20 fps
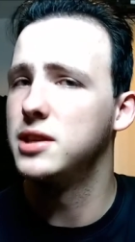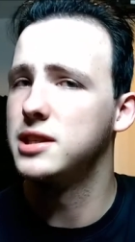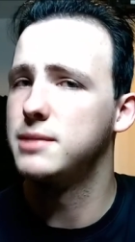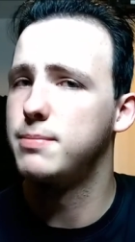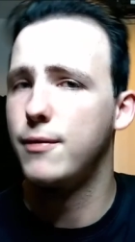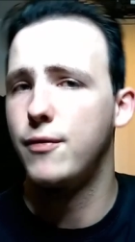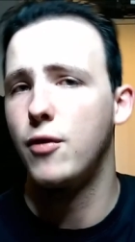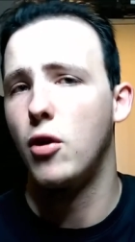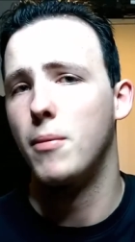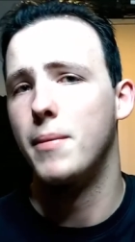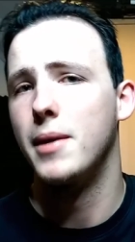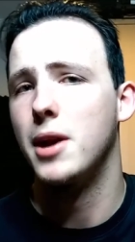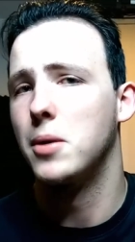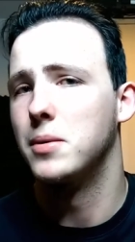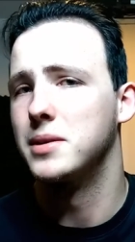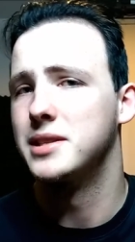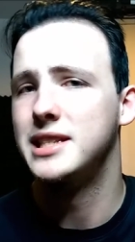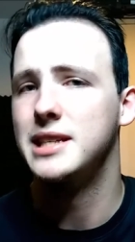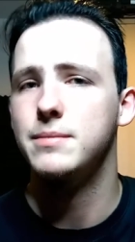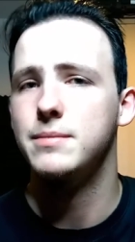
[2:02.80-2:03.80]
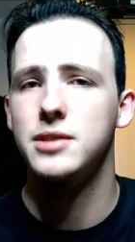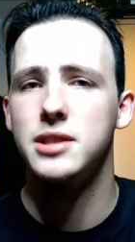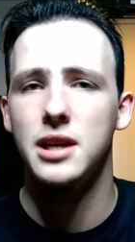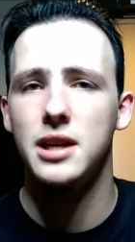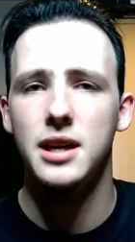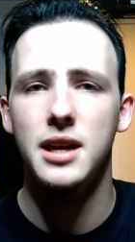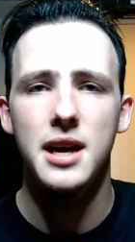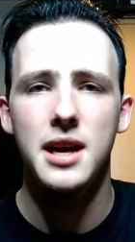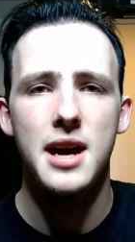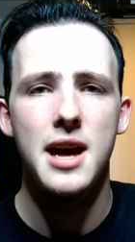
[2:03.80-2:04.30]
this before, but no one seems
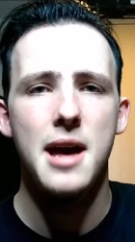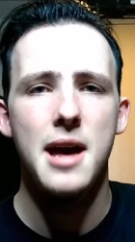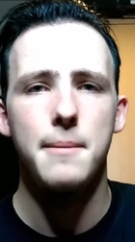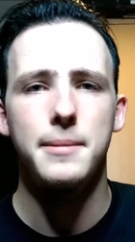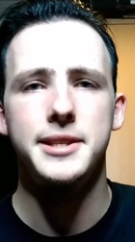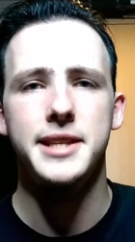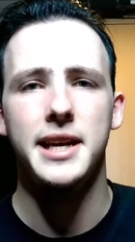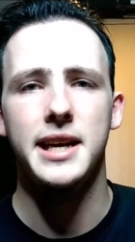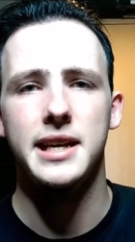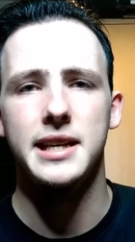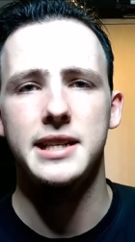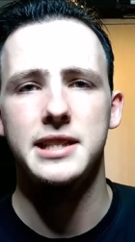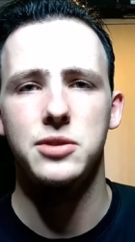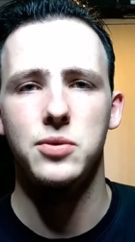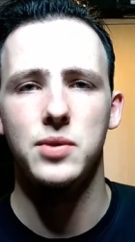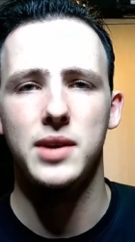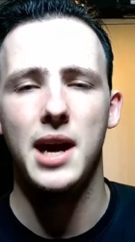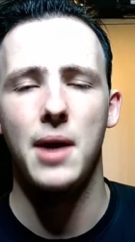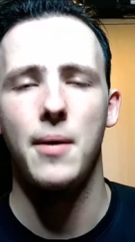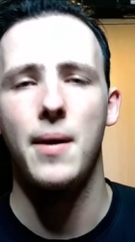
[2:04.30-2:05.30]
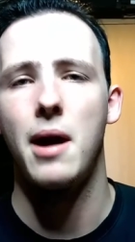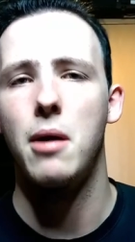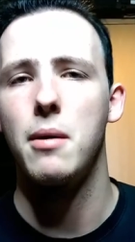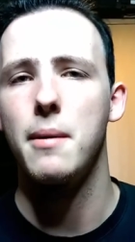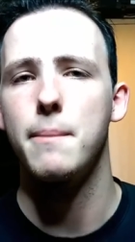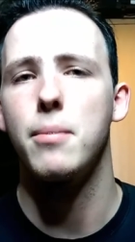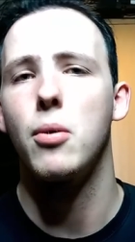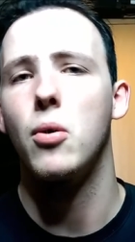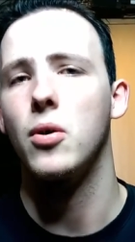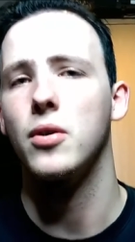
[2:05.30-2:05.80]
to be taking into account how
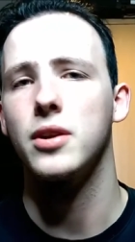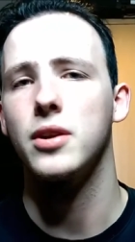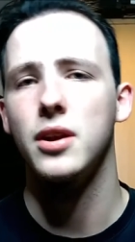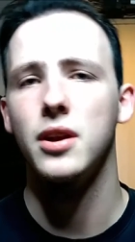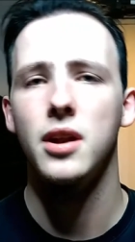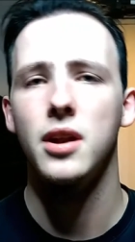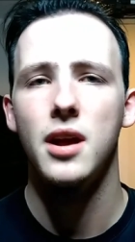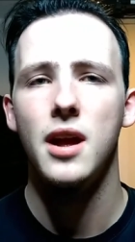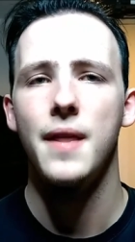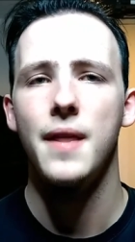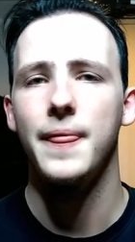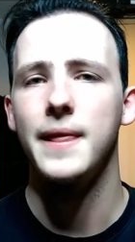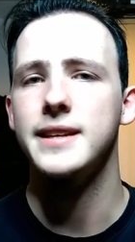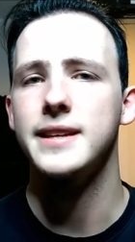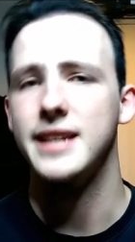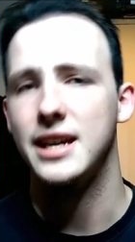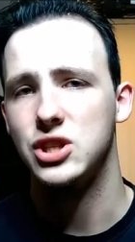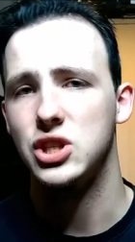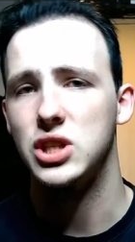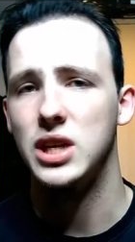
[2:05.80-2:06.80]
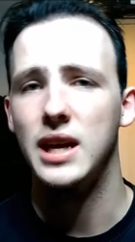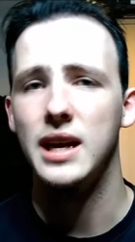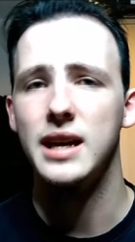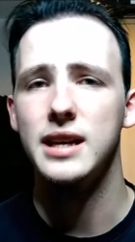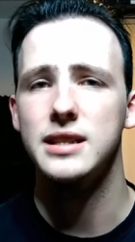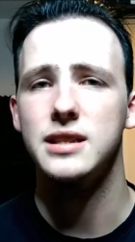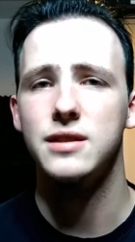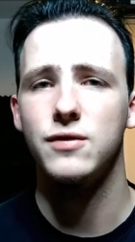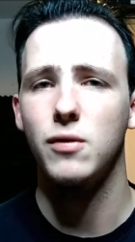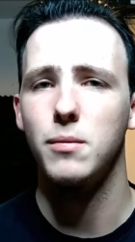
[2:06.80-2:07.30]
important this actually
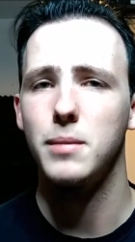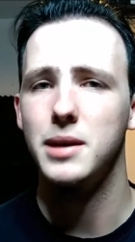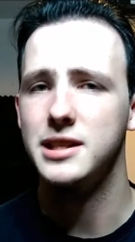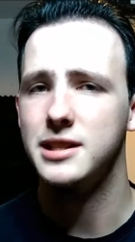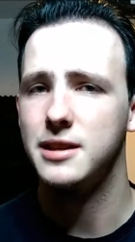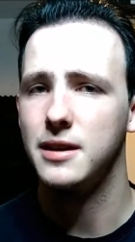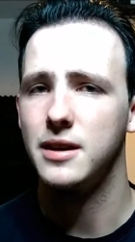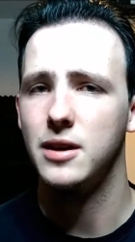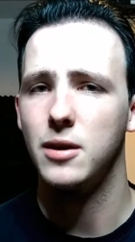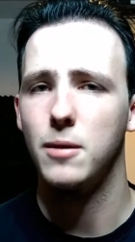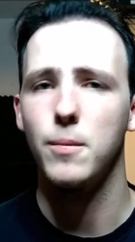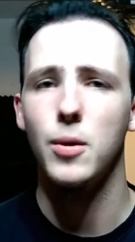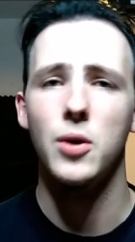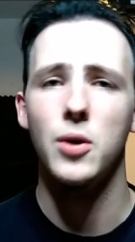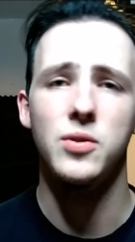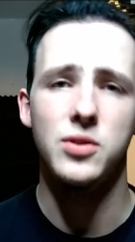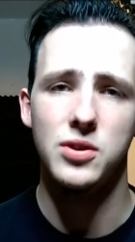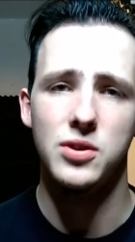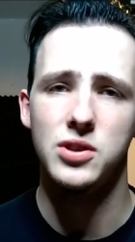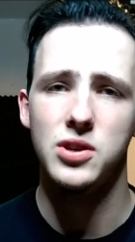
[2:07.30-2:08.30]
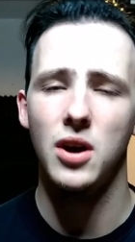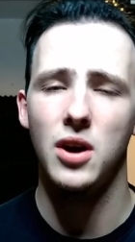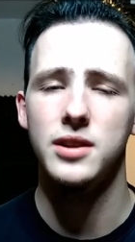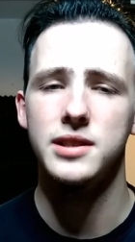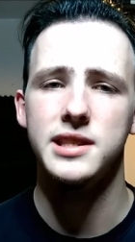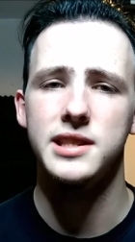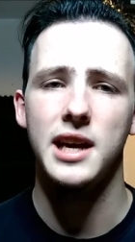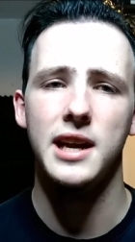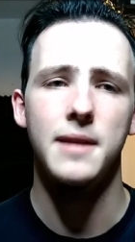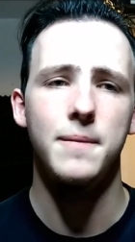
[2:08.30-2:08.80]
is for me to upload good
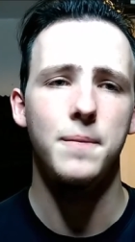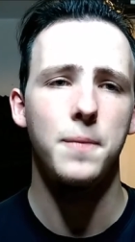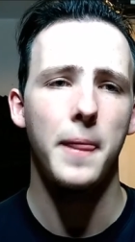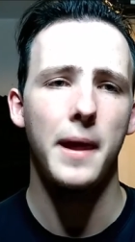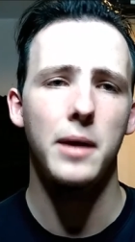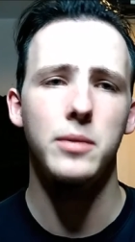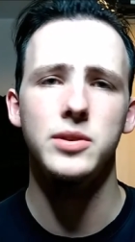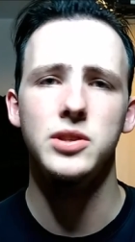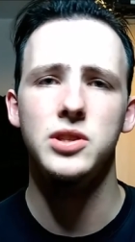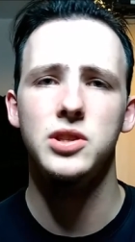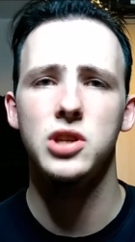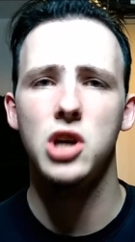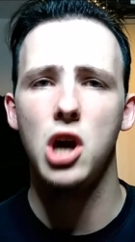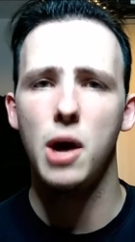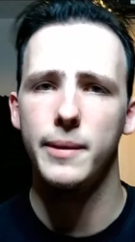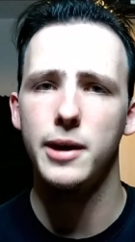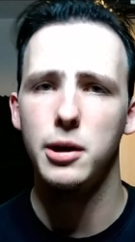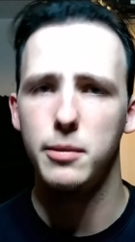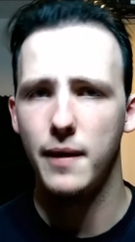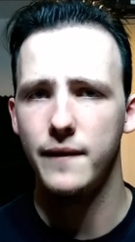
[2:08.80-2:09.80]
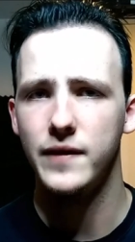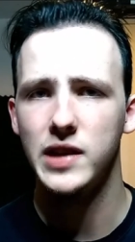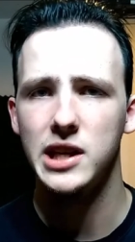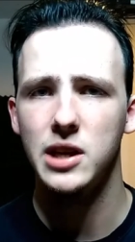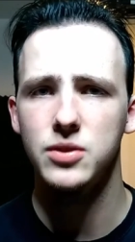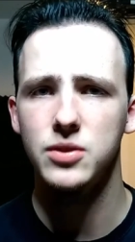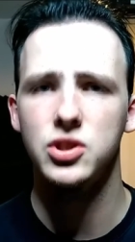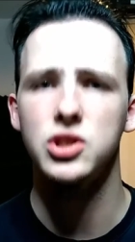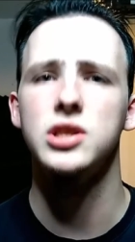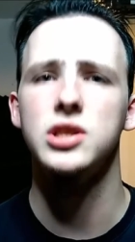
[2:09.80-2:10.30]
content. I want you to comment on my
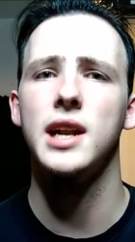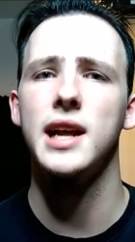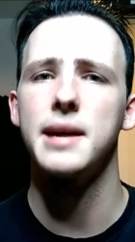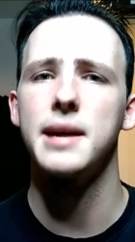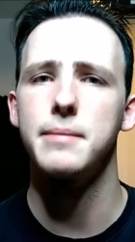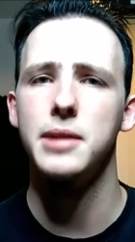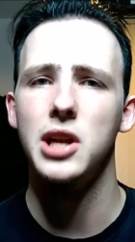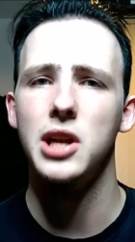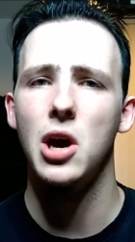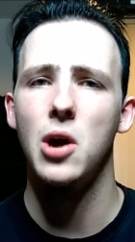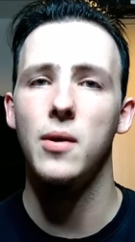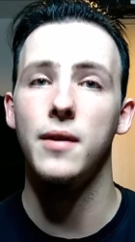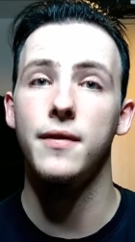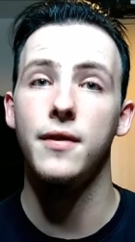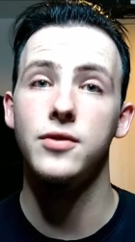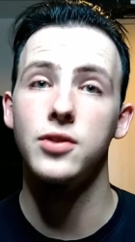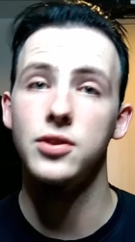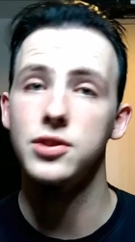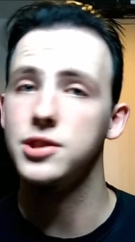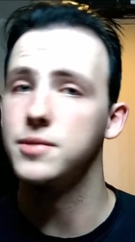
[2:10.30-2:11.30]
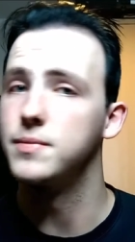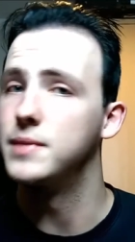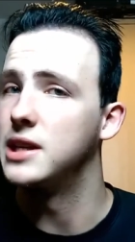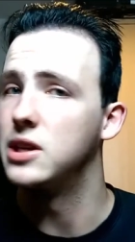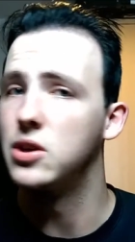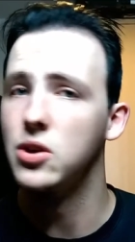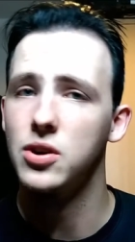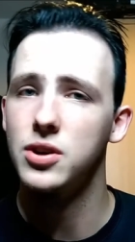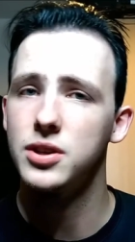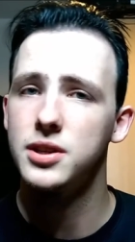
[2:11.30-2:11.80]
videos, just letting me know if I've done
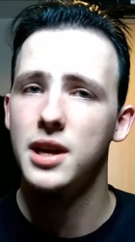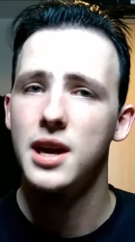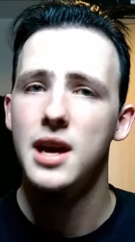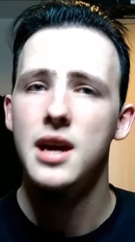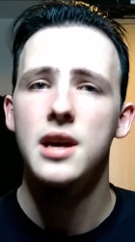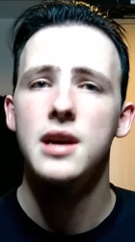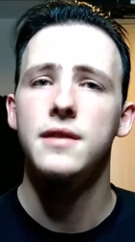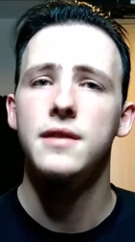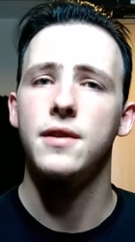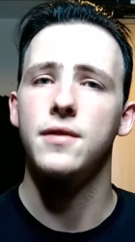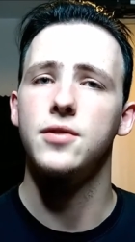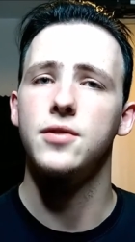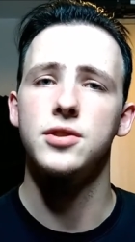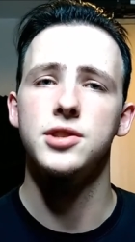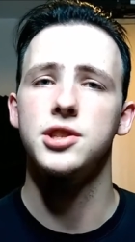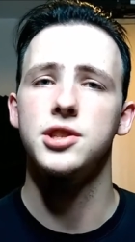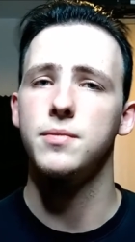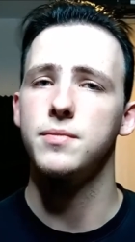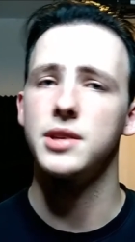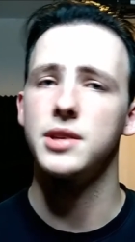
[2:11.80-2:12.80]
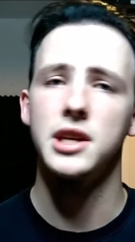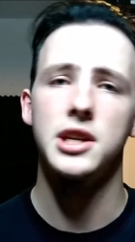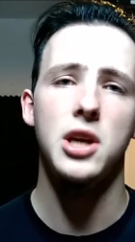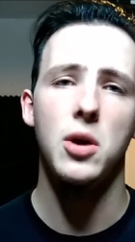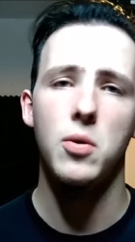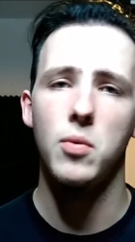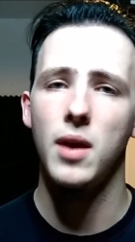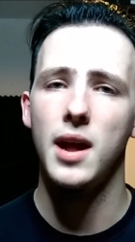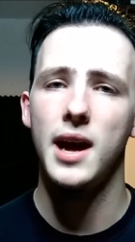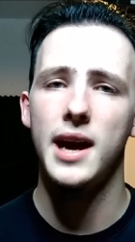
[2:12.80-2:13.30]
something good, if I've done something you
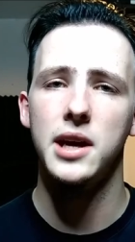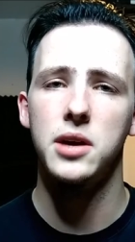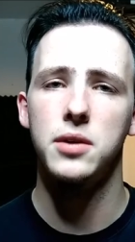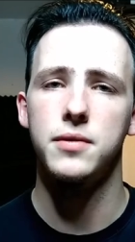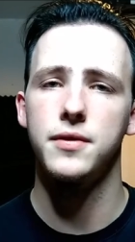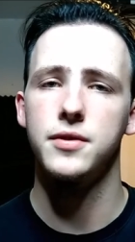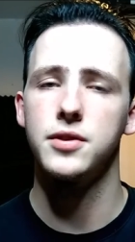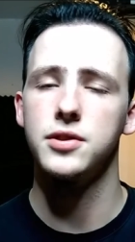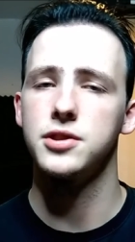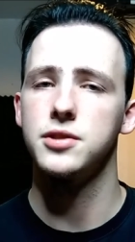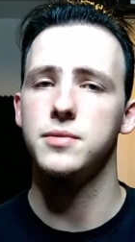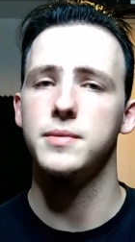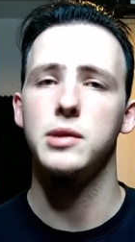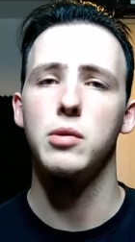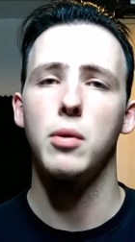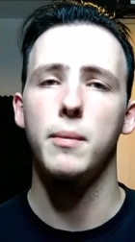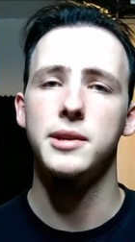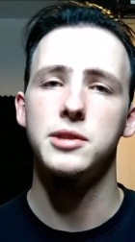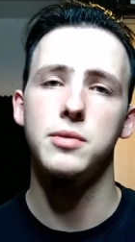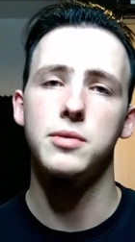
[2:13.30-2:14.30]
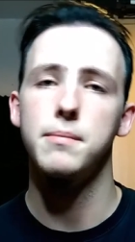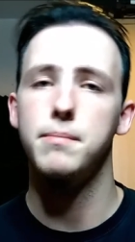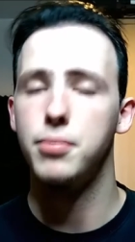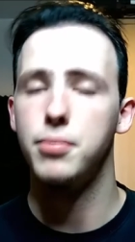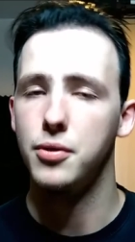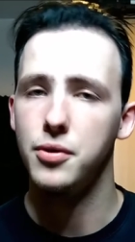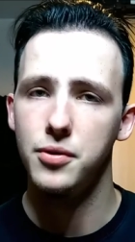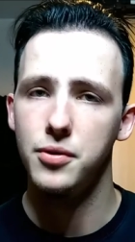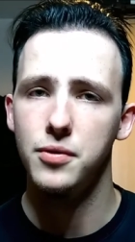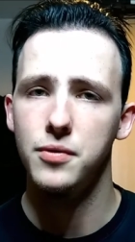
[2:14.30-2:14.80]
don't like, if I've done something you want me to
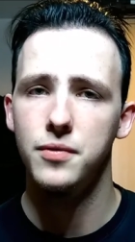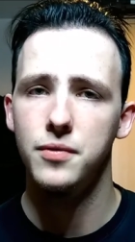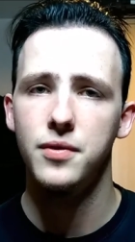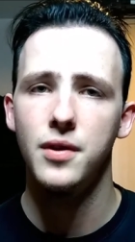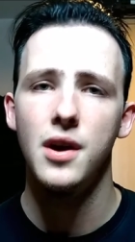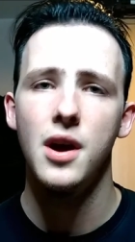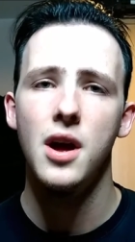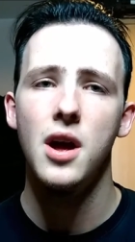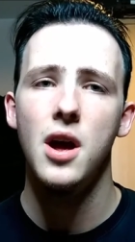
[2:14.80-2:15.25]
improve,